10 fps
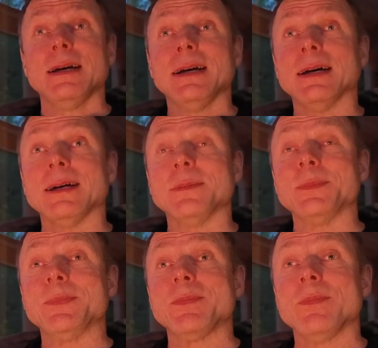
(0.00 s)

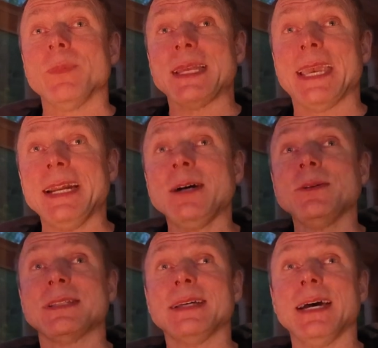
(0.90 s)
But get
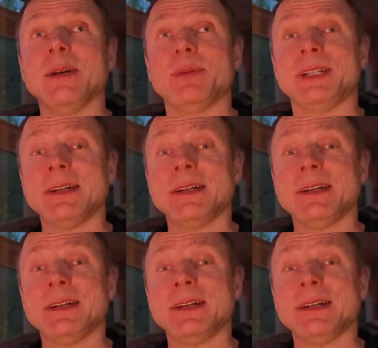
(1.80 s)
outside,